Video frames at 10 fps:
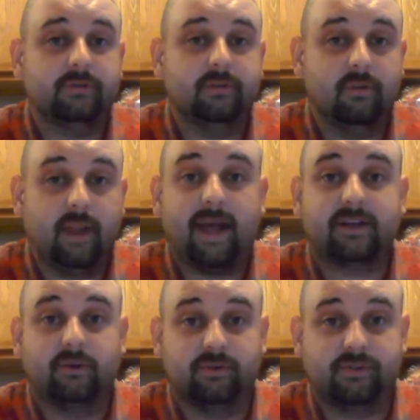
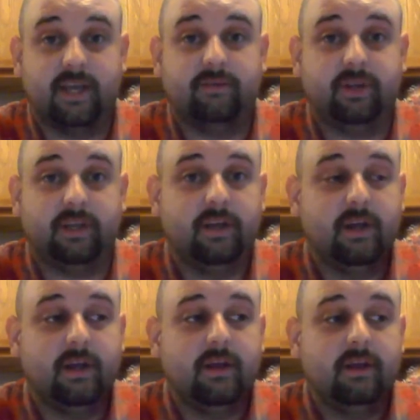lax on safety
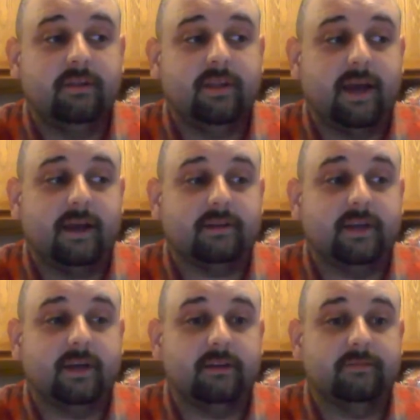that
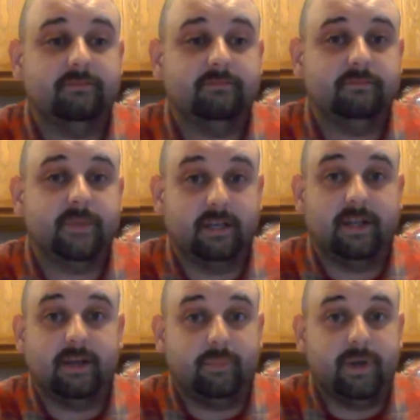didn't
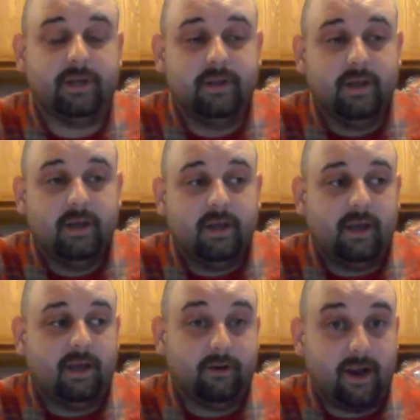get bit.
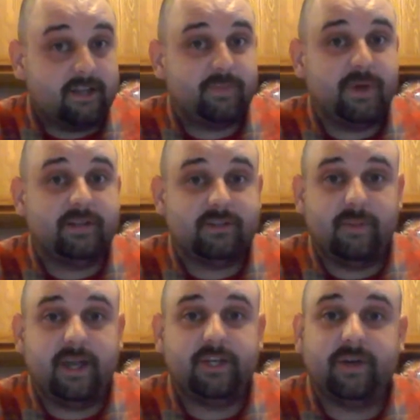And there has been some
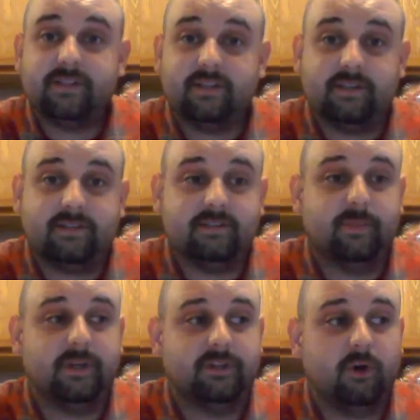major incidences,
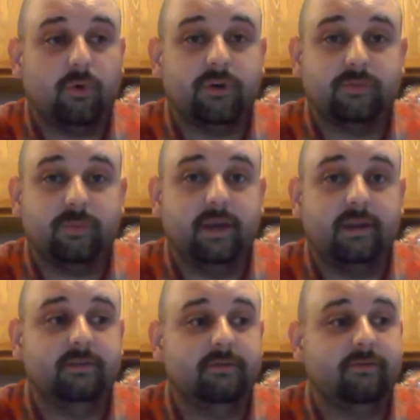but it's always
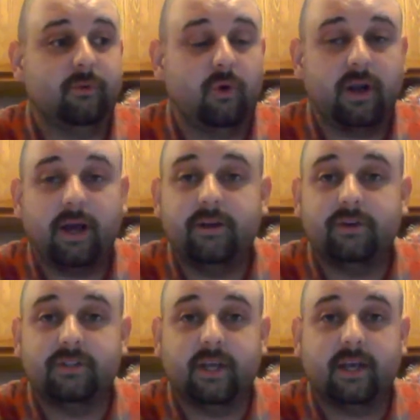been, from what I
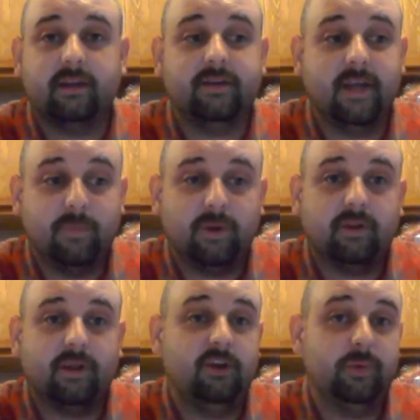understand,
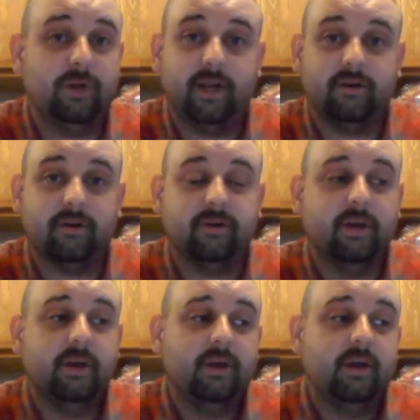typically human error
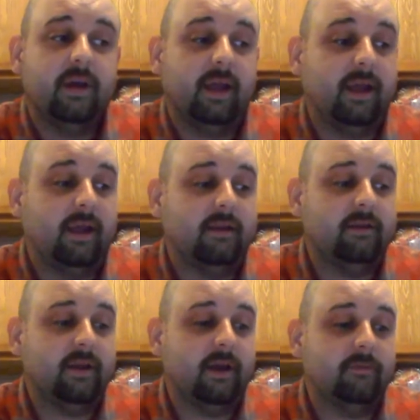
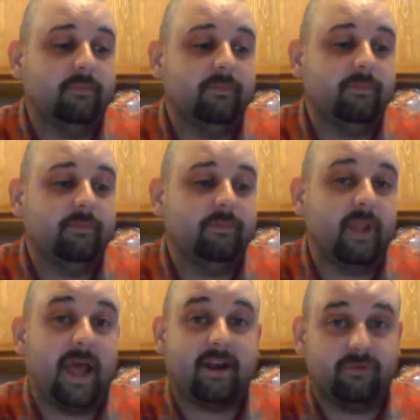and
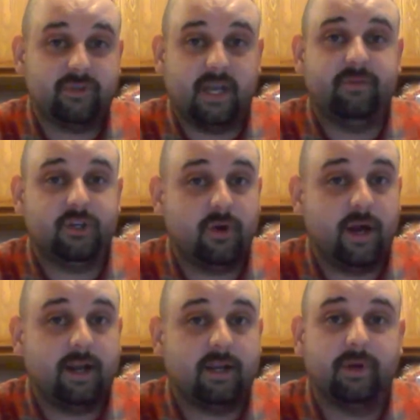lack of safety
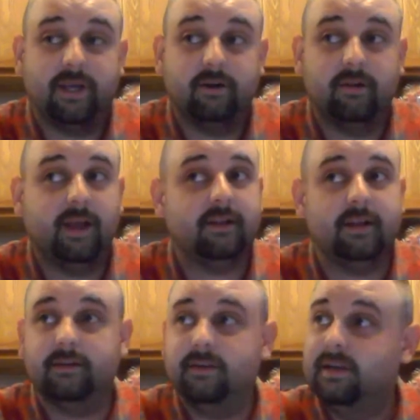training. But here
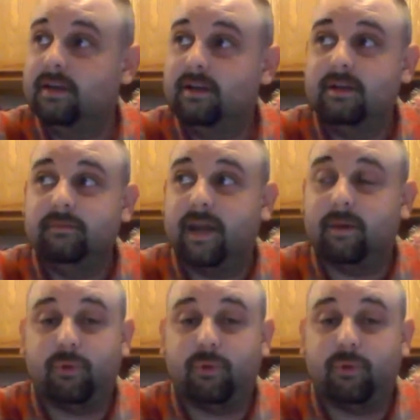lately, man,